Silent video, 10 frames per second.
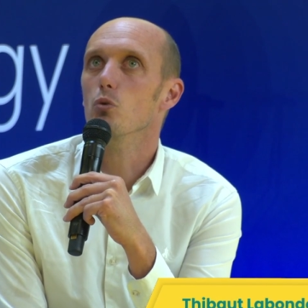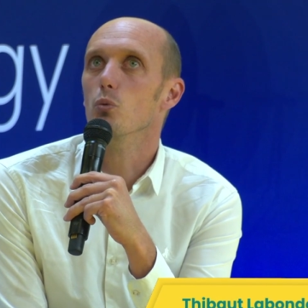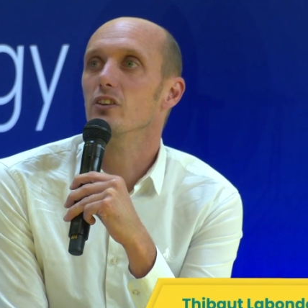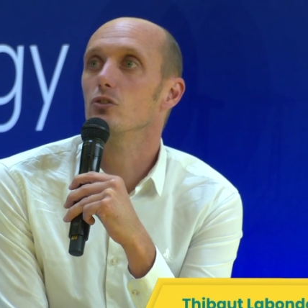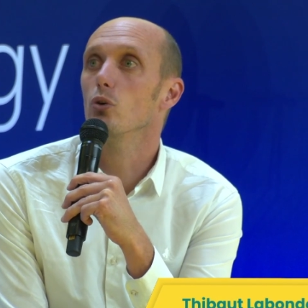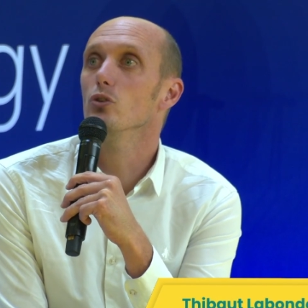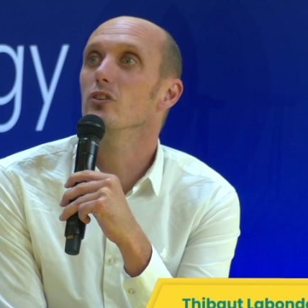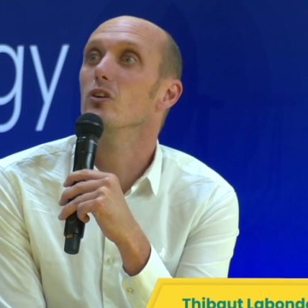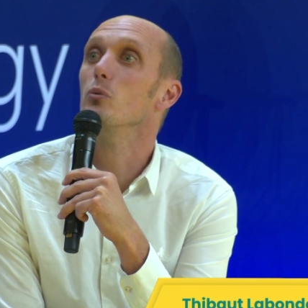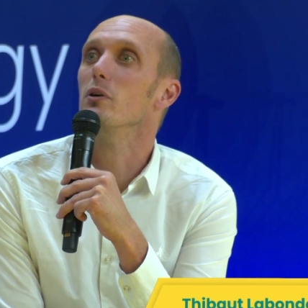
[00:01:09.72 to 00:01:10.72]

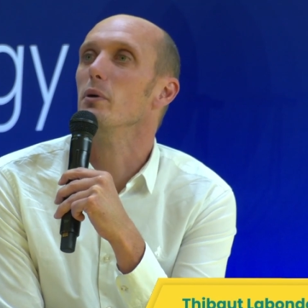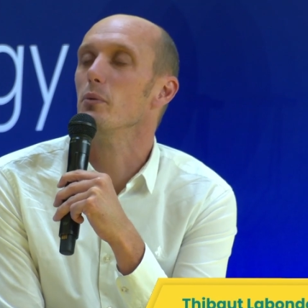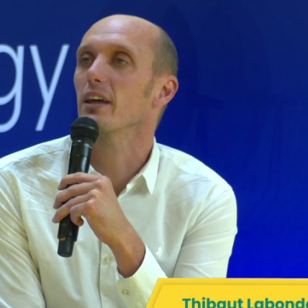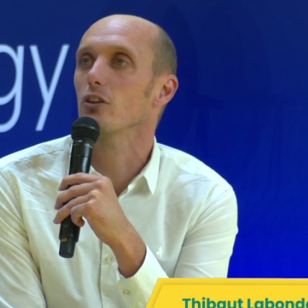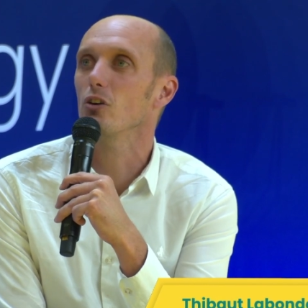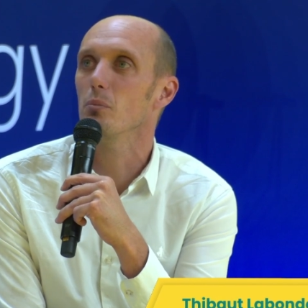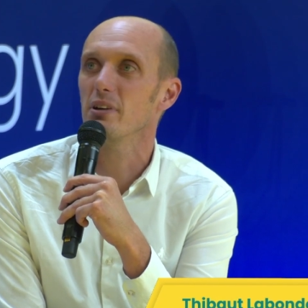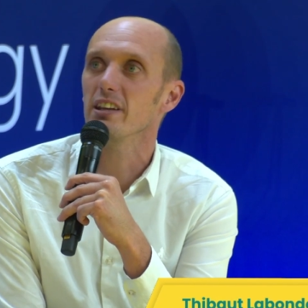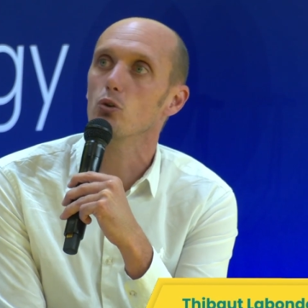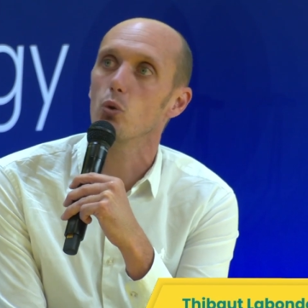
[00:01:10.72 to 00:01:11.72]
we were the
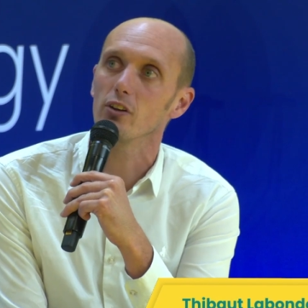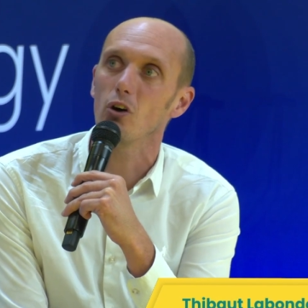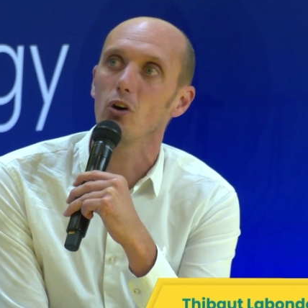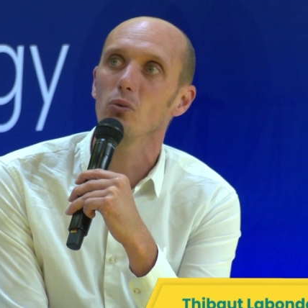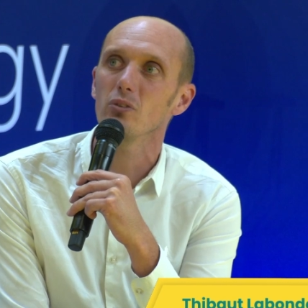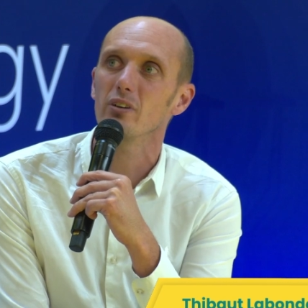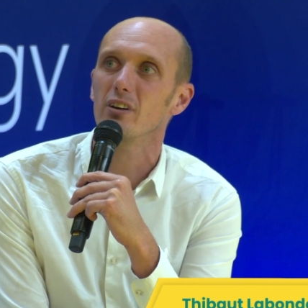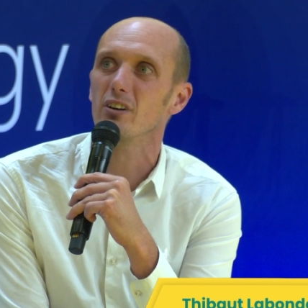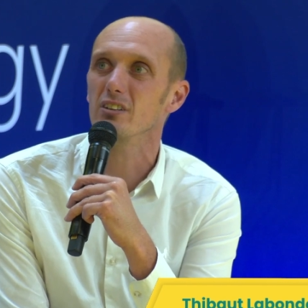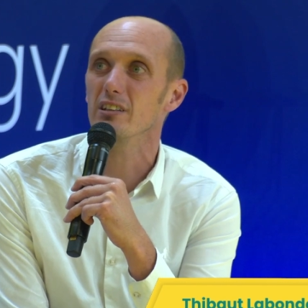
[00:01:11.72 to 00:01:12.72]
company
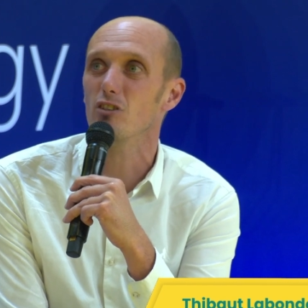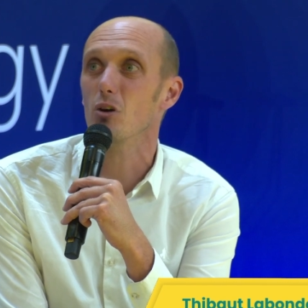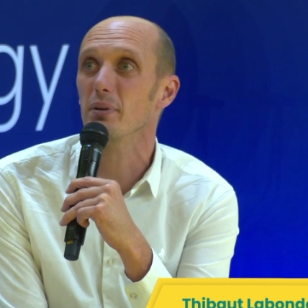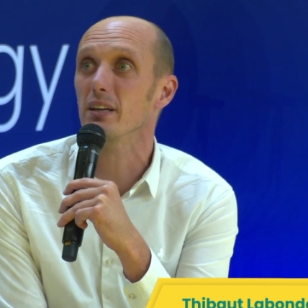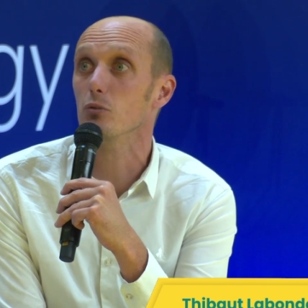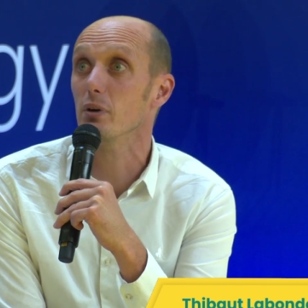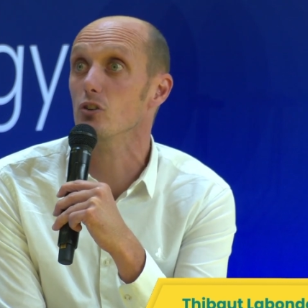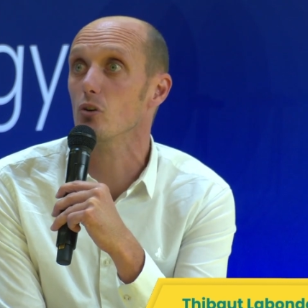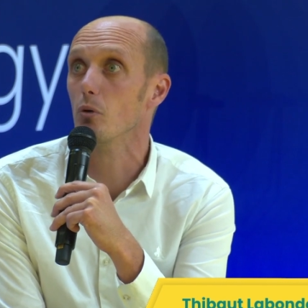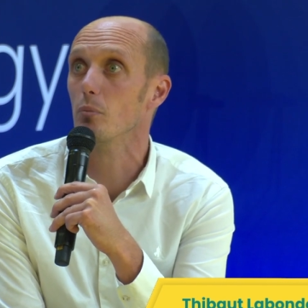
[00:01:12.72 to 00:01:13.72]
Quadrant, developing
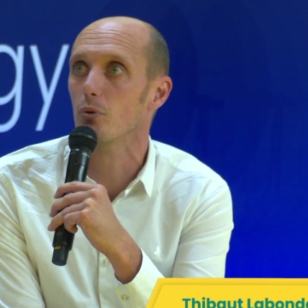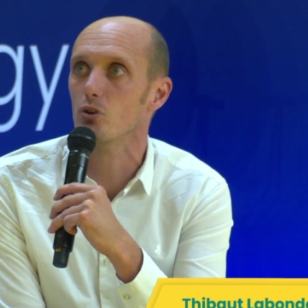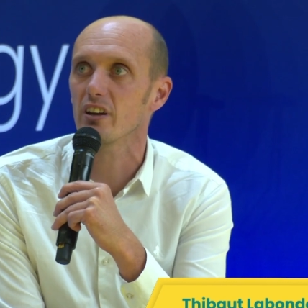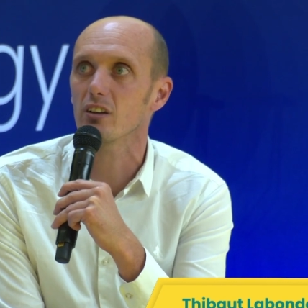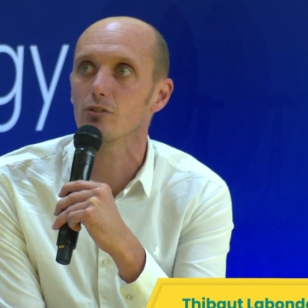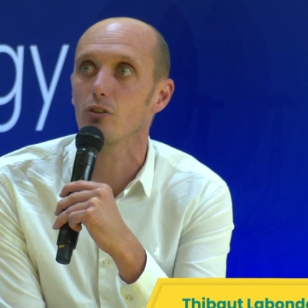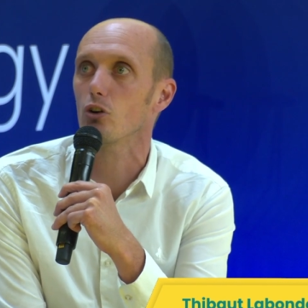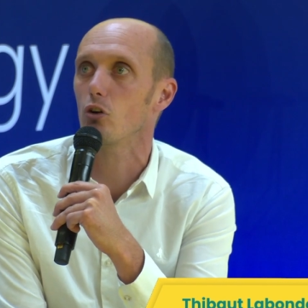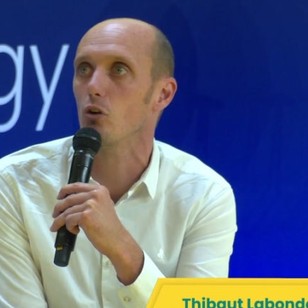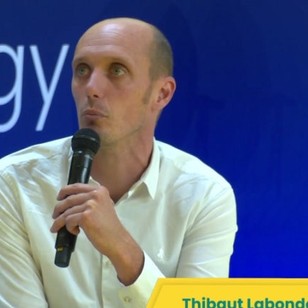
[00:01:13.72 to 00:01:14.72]
renewable projects
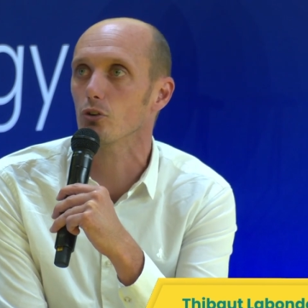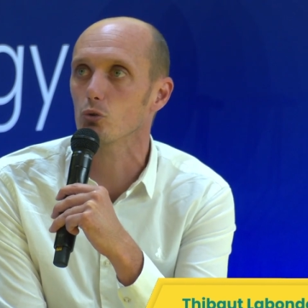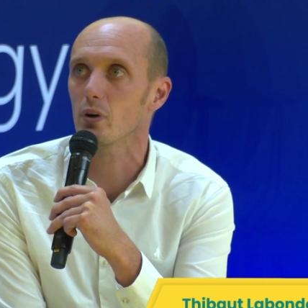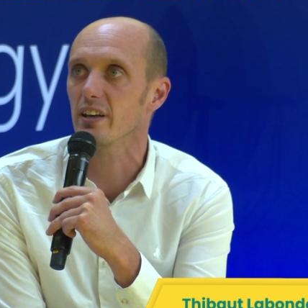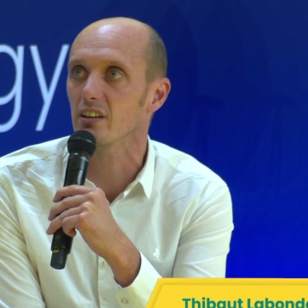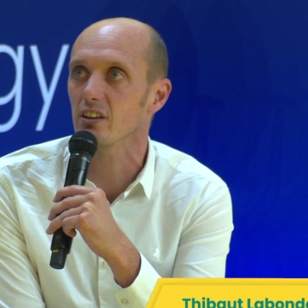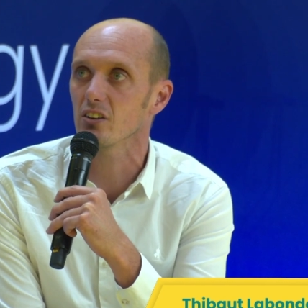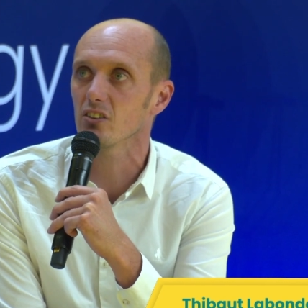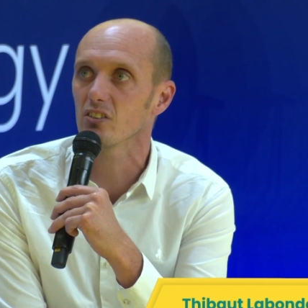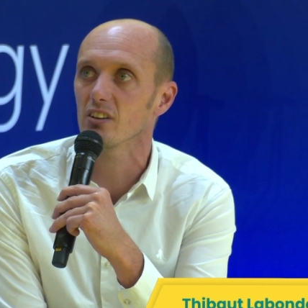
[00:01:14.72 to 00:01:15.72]
for almost 20
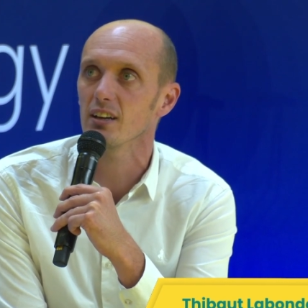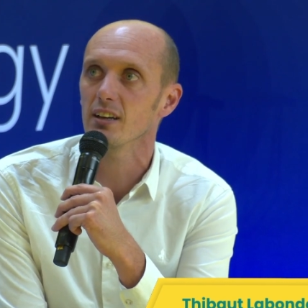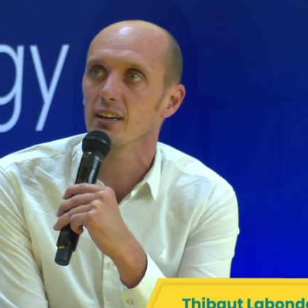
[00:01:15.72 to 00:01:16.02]
years.